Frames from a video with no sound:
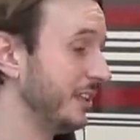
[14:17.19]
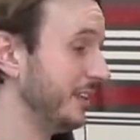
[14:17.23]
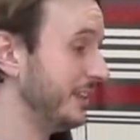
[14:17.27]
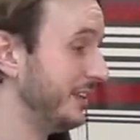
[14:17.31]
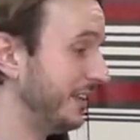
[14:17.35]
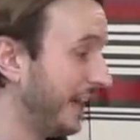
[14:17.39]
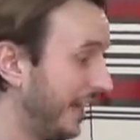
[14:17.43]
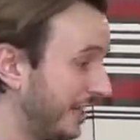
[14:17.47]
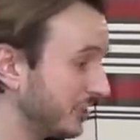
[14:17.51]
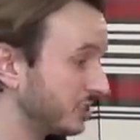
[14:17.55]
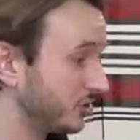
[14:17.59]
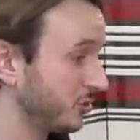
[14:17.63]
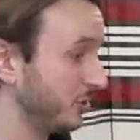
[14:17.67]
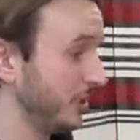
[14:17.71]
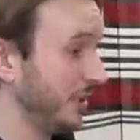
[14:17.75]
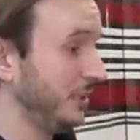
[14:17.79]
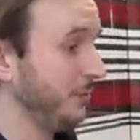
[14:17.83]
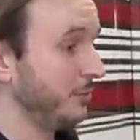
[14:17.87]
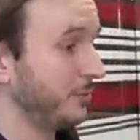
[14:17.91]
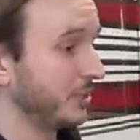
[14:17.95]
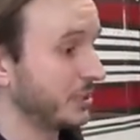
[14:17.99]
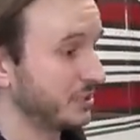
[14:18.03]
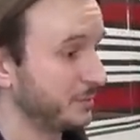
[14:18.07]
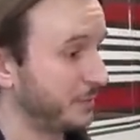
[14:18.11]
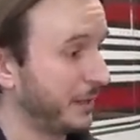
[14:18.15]
Naturally,
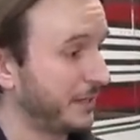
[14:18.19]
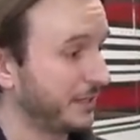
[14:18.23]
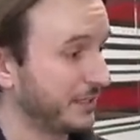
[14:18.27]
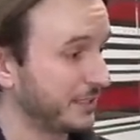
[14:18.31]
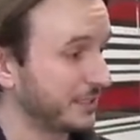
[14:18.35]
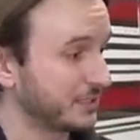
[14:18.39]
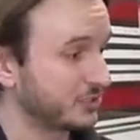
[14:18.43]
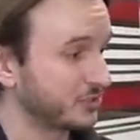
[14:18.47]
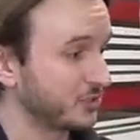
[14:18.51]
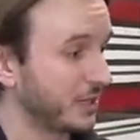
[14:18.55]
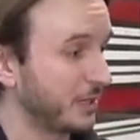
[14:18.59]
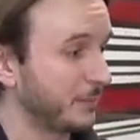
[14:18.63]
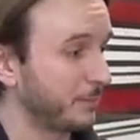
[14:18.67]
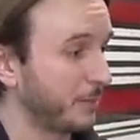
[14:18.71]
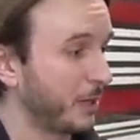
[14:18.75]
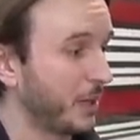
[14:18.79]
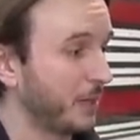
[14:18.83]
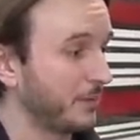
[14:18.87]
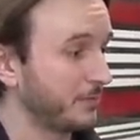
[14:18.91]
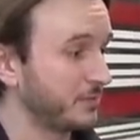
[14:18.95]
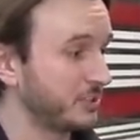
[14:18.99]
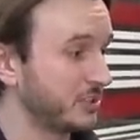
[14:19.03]
we're expecting a straight pipe